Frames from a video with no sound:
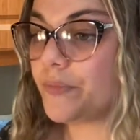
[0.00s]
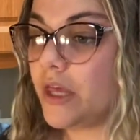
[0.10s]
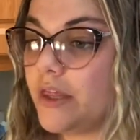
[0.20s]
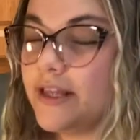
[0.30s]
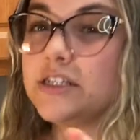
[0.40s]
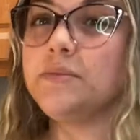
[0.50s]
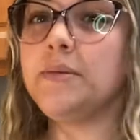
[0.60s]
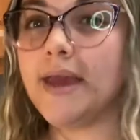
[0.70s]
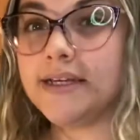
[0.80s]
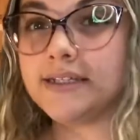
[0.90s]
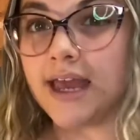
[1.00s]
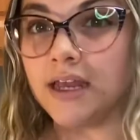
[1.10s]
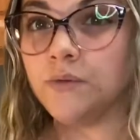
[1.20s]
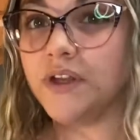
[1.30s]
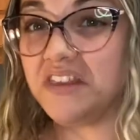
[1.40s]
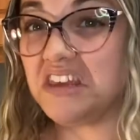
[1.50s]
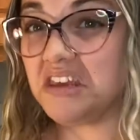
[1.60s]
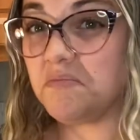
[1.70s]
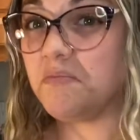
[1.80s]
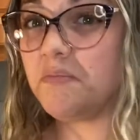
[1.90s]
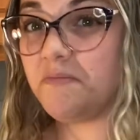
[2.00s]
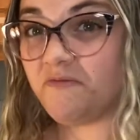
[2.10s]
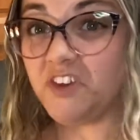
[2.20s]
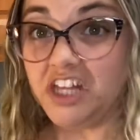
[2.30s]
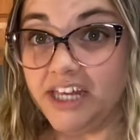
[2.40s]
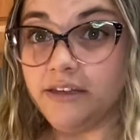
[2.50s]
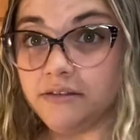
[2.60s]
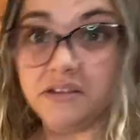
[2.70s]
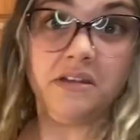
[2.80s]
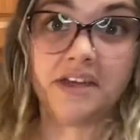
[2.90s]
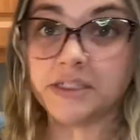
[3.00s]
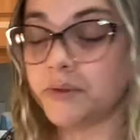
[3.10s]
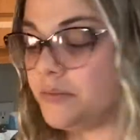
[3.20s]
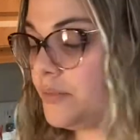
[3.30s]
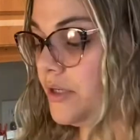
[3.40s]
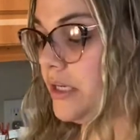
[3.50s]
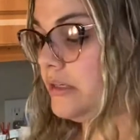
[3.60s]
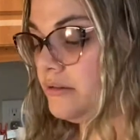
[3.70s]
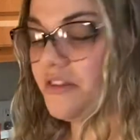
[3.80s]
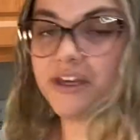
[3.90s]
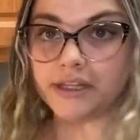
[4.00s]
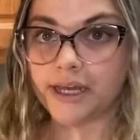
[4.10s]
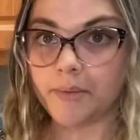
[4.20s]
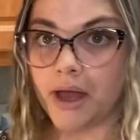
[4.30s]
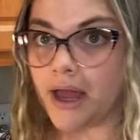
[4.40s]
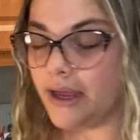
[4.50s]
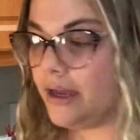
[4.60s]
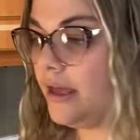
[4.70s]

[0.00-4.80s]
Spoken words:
This will be baked again when the filling has been put in, think like a pie,